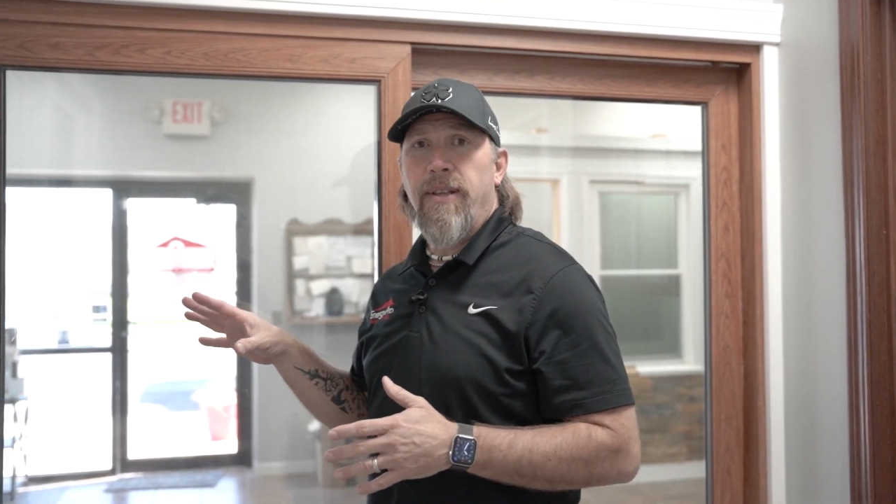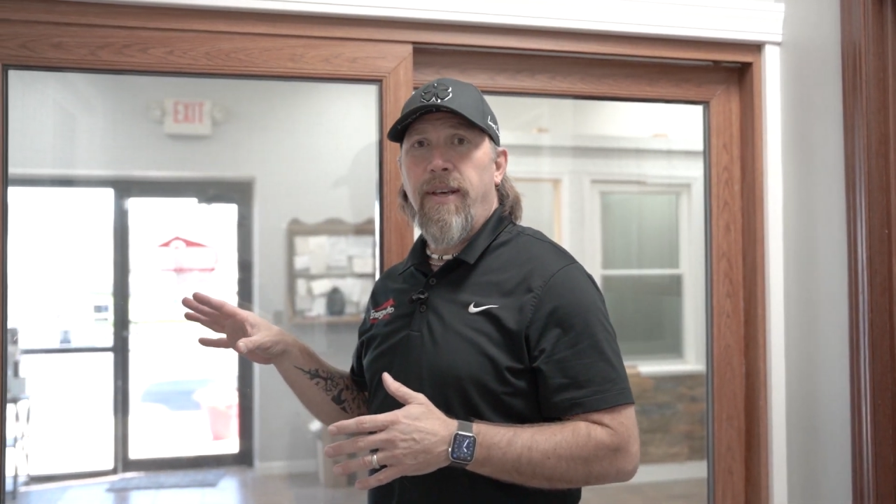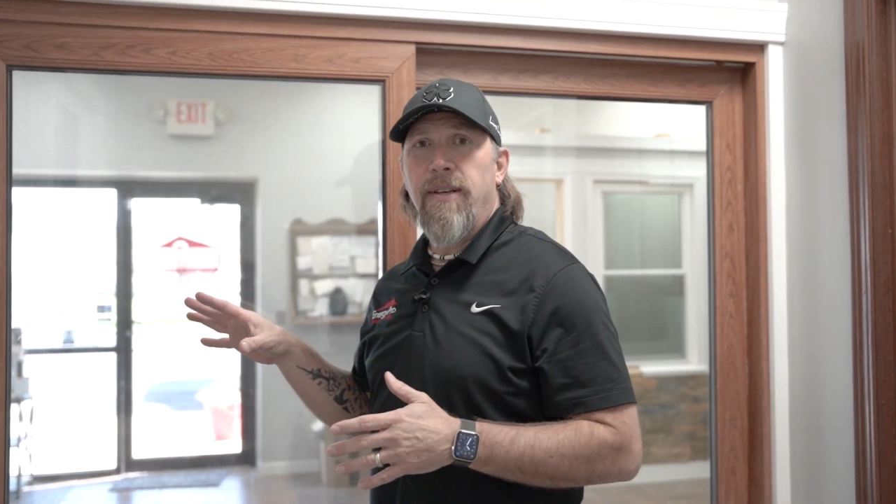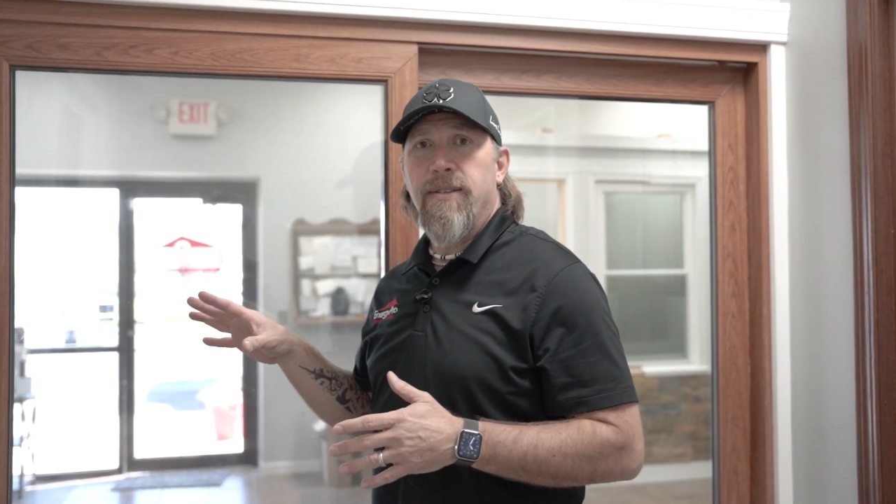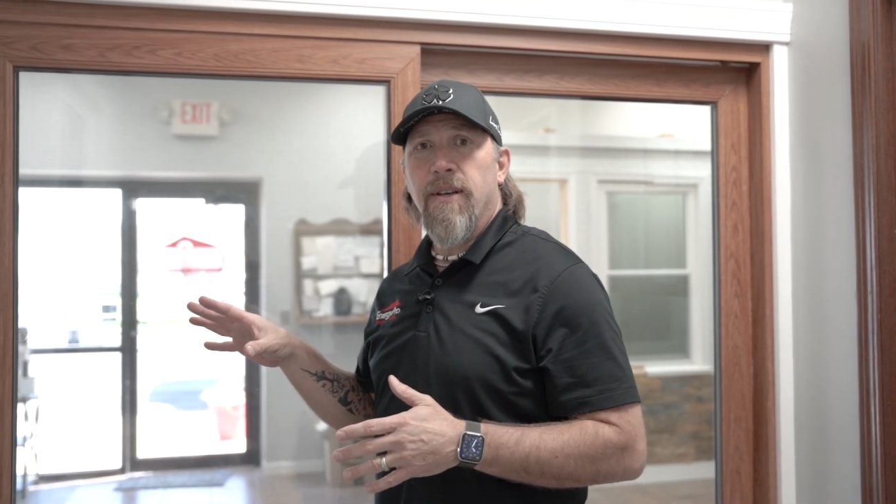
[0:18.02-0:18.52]

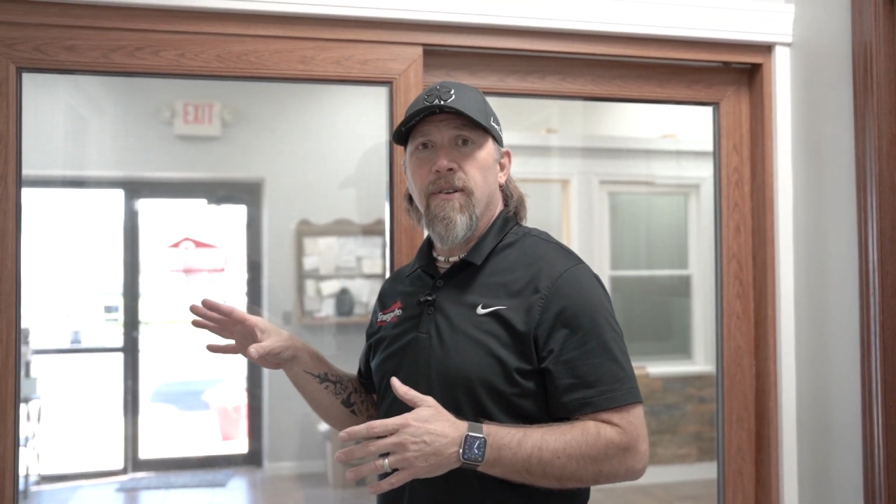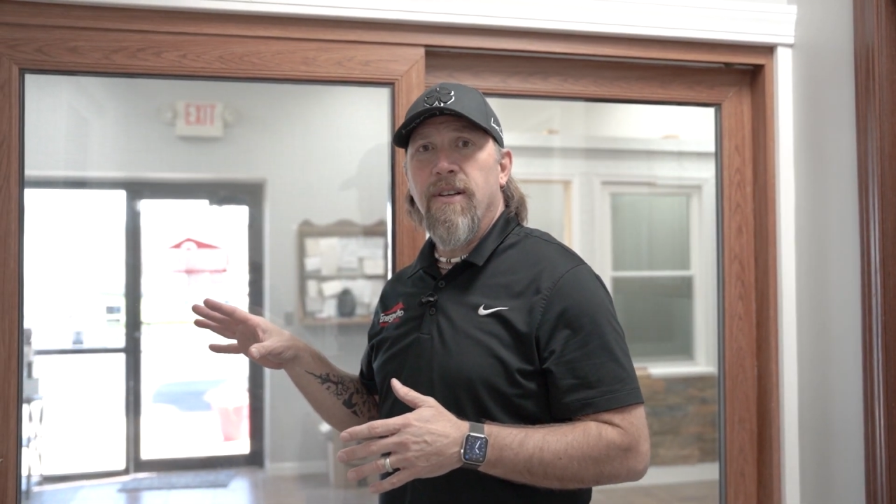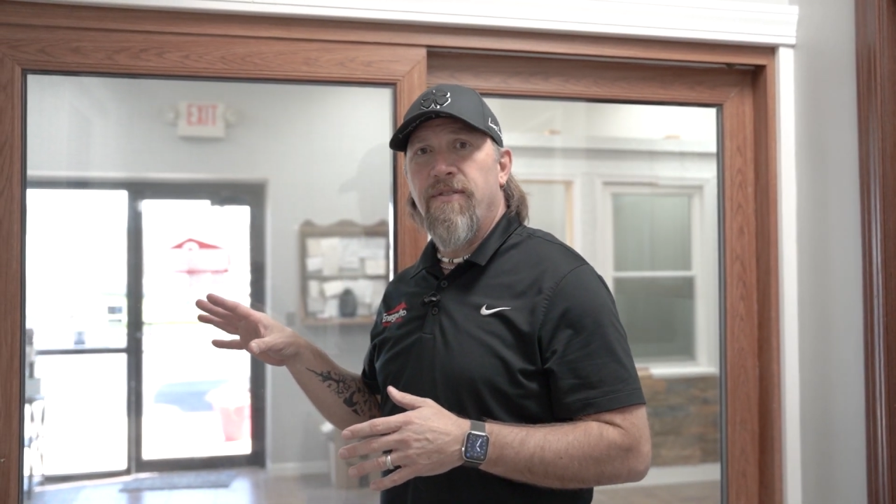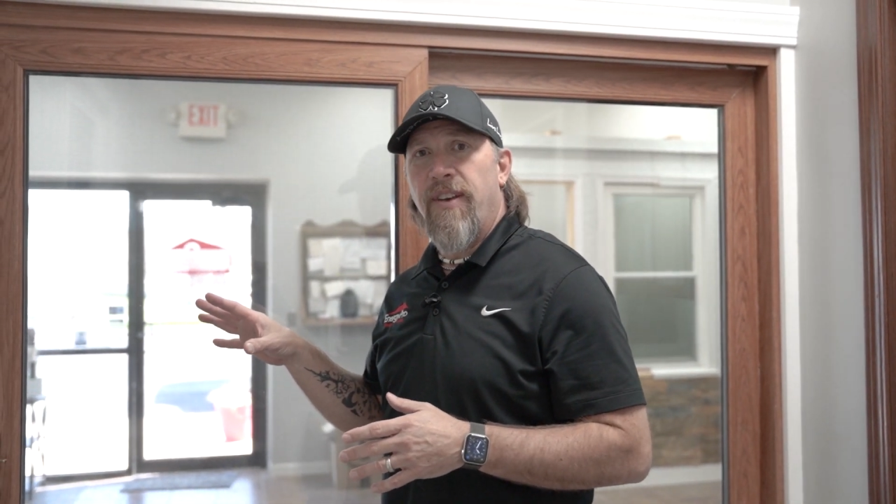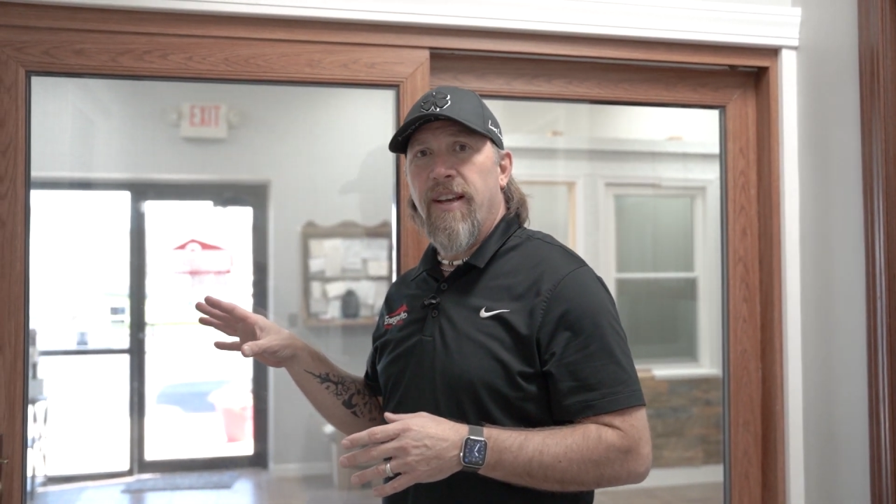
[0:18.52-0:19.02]
the
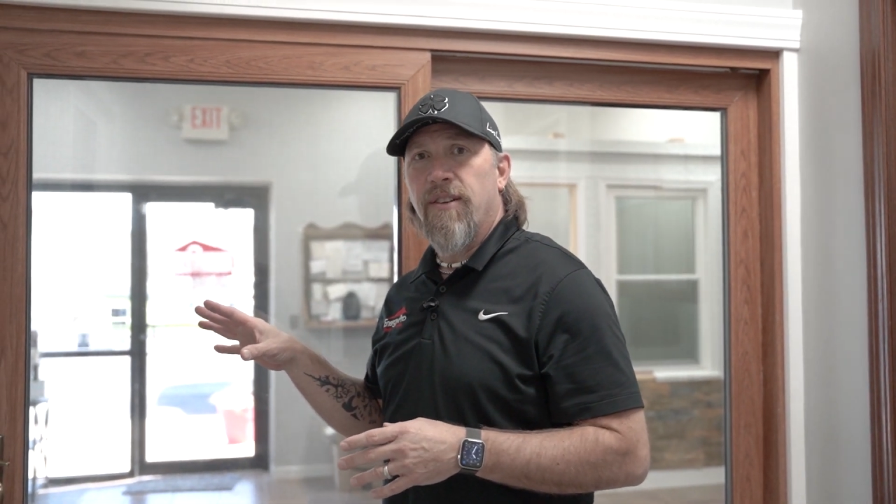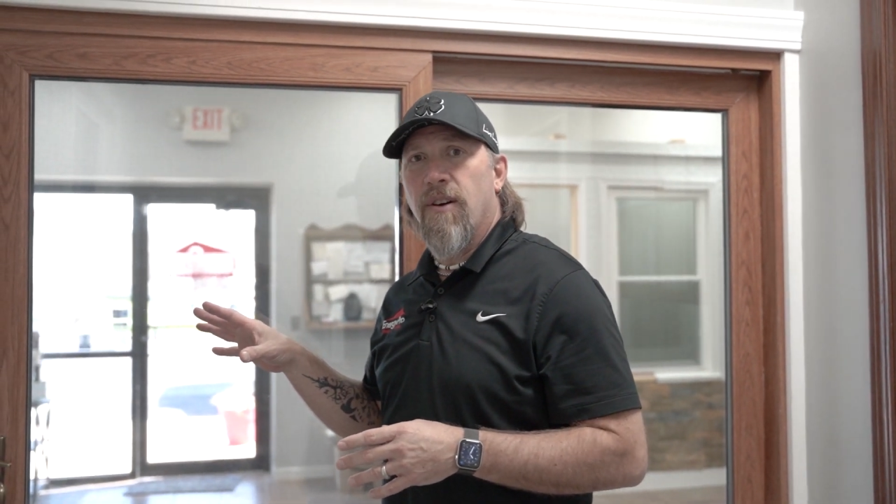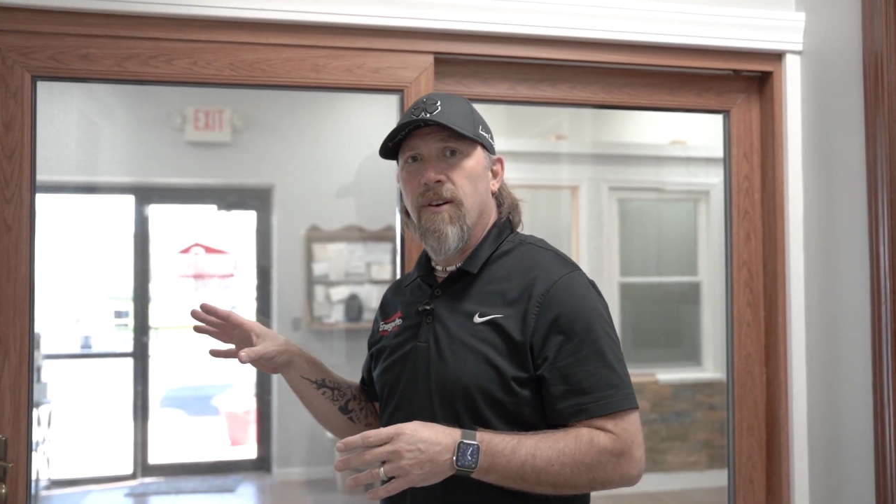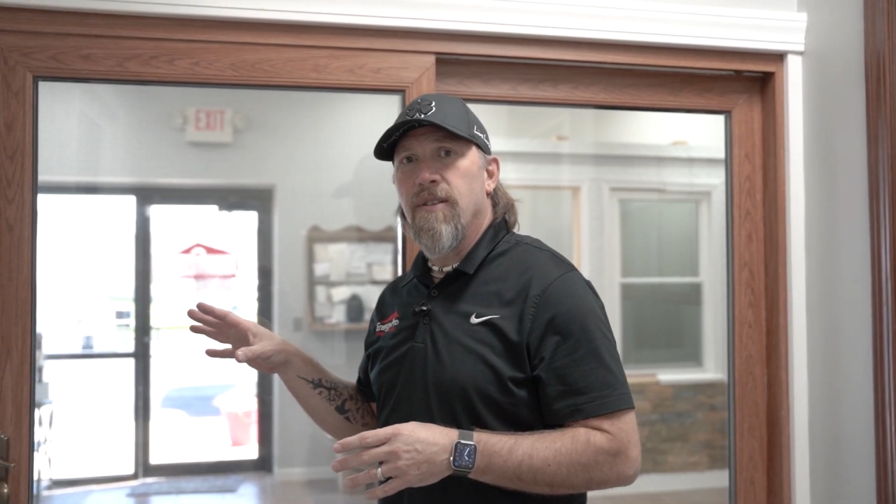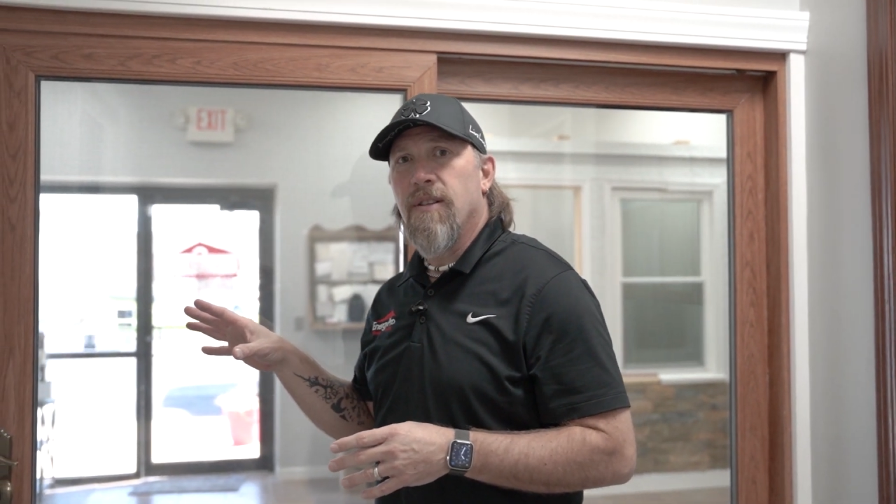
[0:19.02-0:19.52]
Sunrise Vanguard